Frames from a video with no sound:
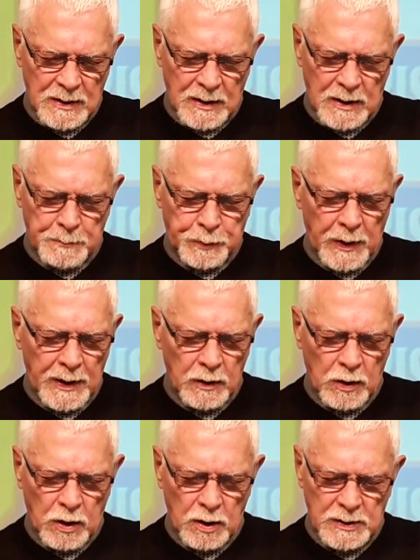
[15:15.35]
And I pray,
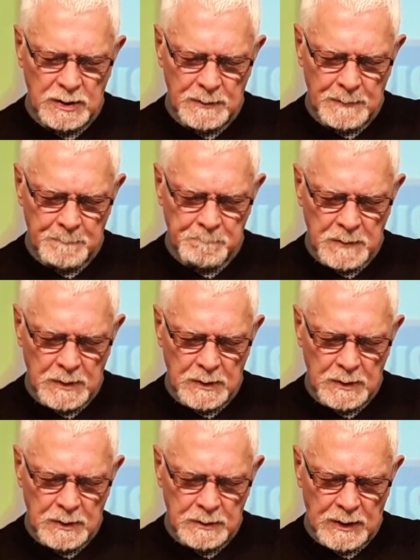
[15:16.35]
Lord,
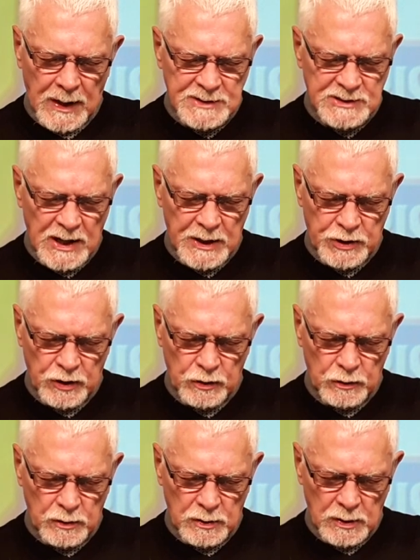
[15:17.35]
that as they
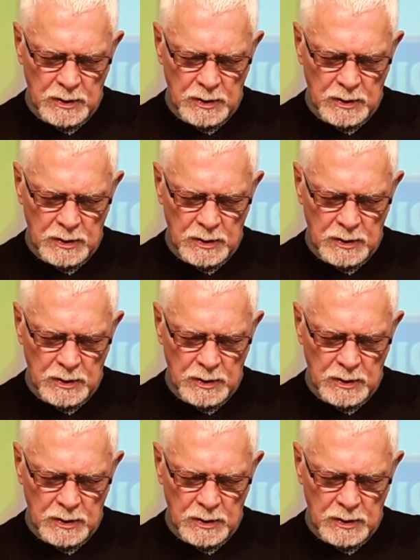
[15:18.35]
do,